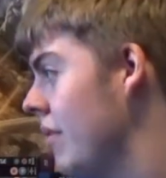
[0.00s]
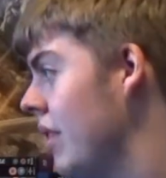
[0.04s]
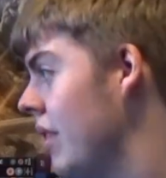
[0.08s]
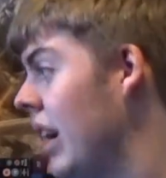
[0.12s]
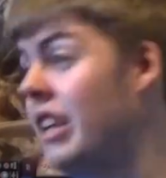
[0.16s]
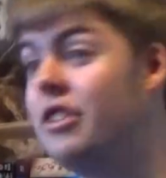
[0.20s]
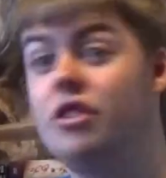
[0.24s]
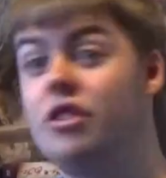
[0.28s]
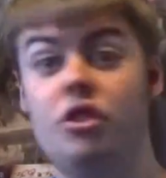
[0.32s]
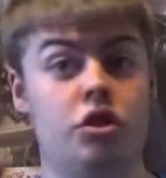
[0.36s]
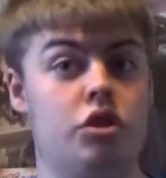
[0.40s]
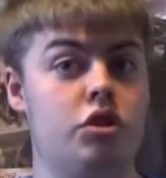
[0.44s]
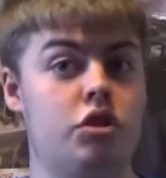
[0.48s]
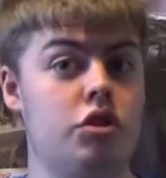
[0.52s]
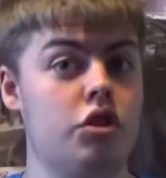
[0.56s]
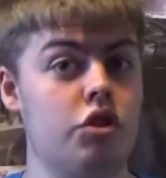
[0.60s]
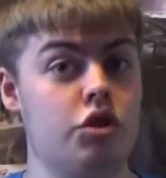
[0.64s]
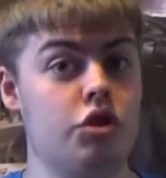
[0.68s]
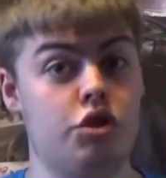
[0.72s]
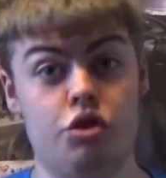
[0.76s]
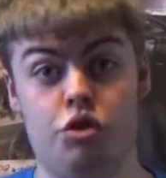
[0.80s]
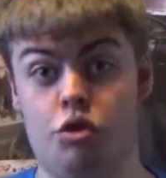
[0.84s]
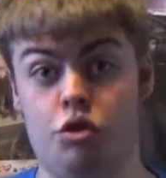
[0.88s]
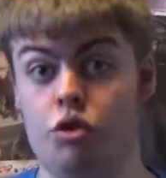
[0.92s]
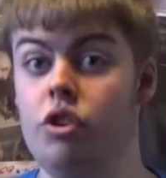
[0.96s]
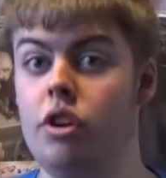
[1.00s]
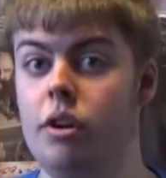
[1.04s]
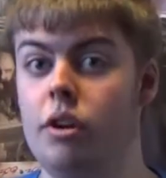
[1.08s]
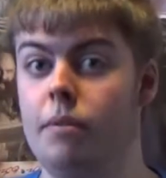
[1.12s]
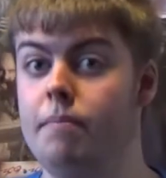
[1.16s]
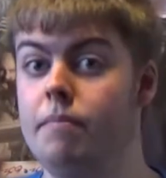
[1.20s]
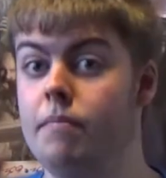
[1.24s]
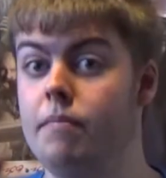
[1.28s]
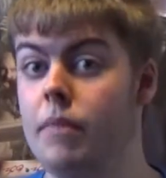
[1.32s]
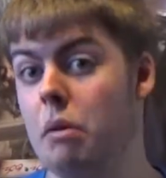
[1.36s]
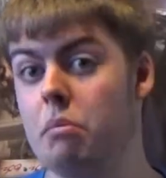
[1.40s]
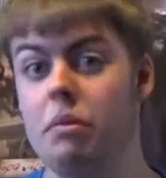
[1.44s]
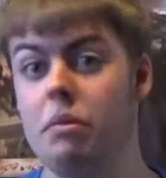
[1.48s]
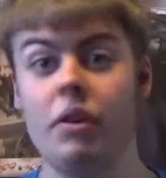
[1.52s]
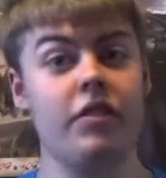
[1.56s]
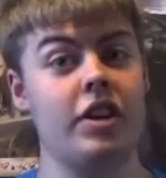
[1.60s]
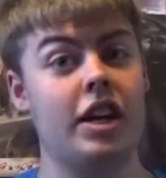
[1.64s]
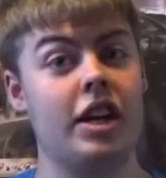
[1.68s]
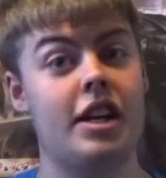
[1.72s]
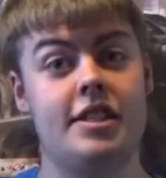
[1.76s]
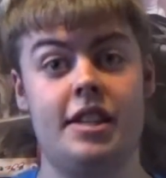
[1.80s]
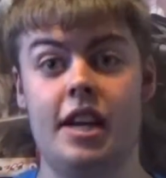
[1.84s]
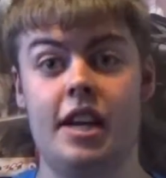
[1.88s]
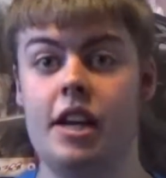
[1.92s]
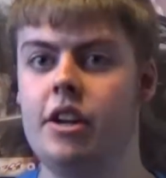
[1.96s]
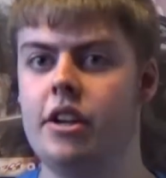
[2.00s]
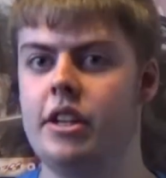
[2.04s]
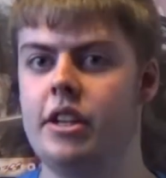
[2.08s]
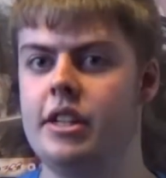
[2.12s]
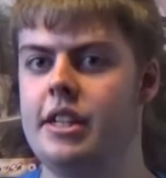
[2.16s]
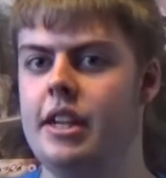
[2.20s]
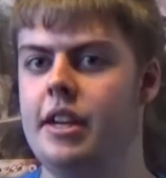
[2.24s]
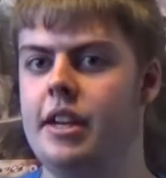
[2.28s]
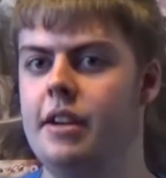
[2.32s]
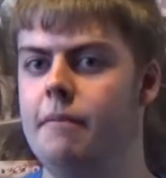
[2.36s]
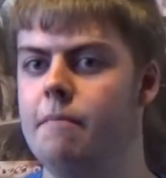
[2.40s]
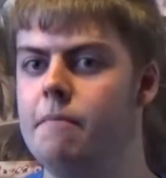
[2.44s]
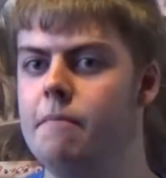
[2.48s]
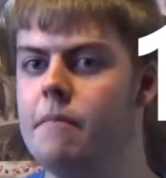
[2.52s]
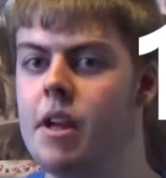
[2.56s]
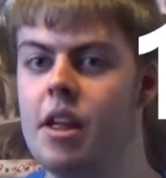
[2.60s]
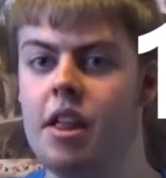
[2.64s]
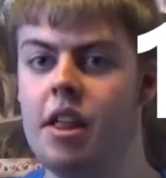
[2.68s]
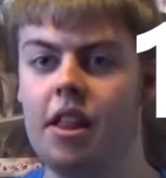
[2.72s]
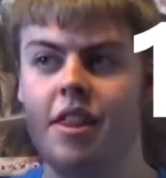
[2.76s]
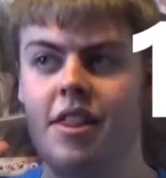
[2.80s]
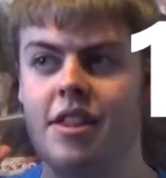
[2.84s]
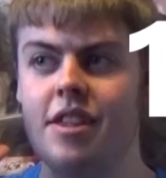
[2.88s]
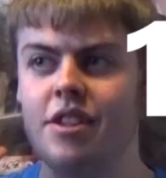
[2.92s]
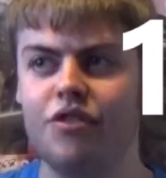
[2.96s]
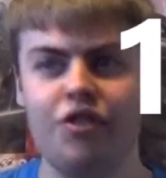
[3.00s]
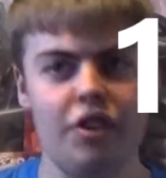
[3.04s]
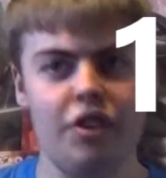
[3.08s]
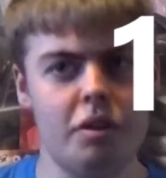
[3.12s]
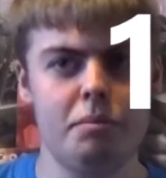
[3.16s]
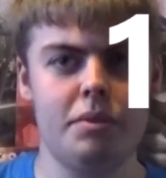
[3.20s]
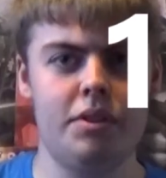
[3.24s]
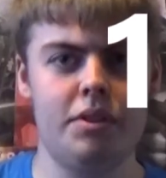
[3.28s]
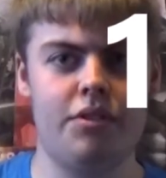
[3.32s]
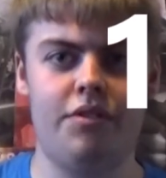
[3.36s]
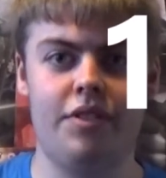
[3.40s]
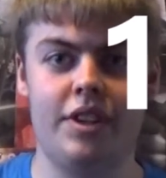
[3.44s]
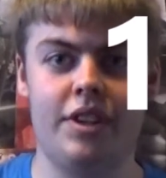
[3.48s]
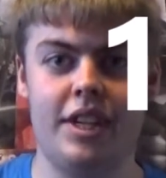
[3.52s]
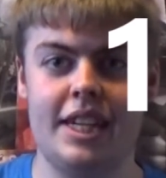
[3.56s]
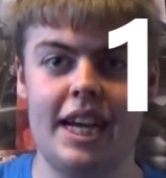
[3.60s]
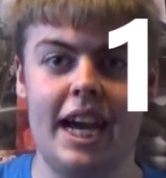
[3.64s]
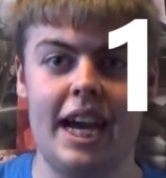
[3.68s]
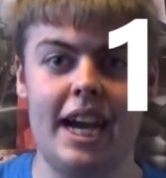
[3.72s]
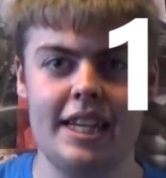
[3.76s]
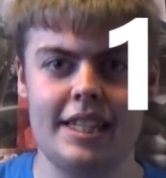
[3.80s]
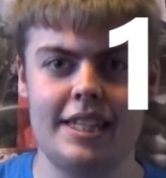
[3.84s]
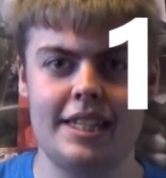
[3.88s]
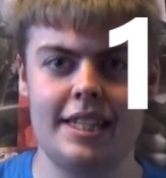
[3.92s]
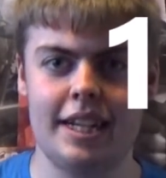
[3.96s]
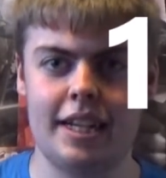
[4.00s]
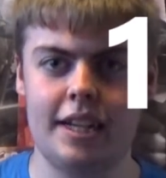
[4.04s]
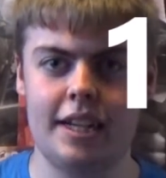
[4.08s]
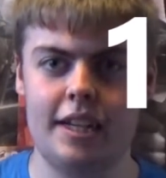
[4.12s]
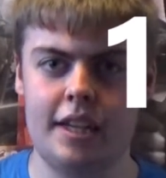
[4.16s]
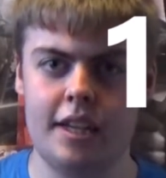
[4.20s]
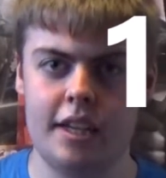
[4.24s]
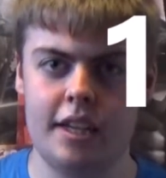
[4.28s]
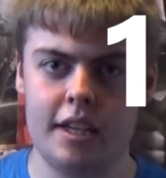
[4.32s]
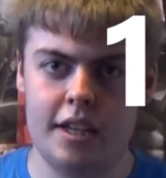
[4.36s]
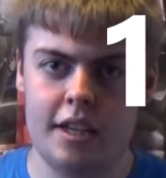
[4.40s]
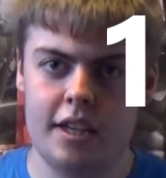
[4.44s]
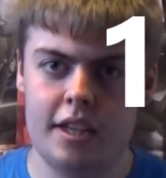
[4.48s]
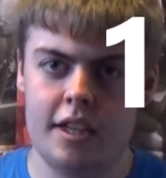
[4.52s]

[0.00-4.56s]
Actually, screw it. I'm giving it a 10 out of 10. This film is fantastic.